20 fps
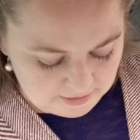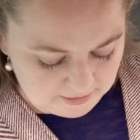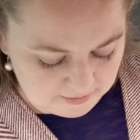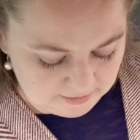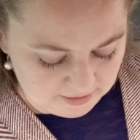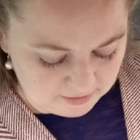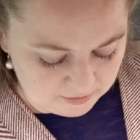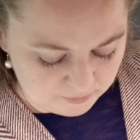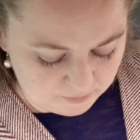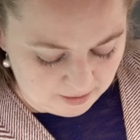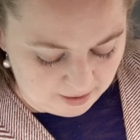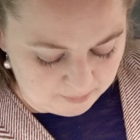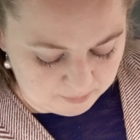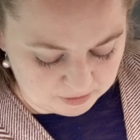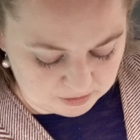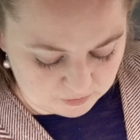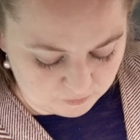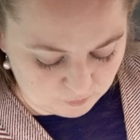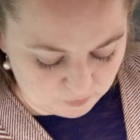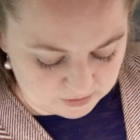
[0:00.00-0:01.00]
Then the
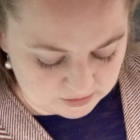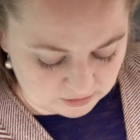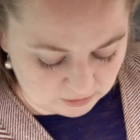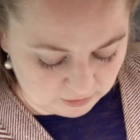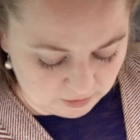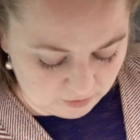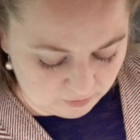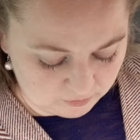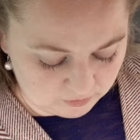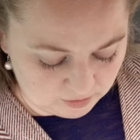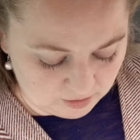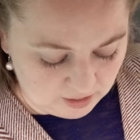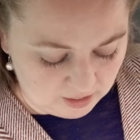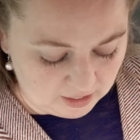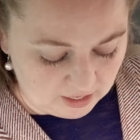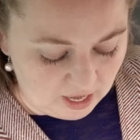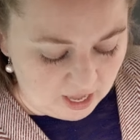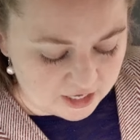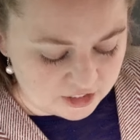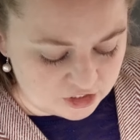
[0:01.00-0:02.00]
rabbit's voice alone,
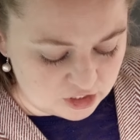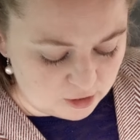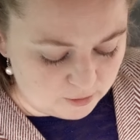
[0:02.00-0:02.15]
"Catch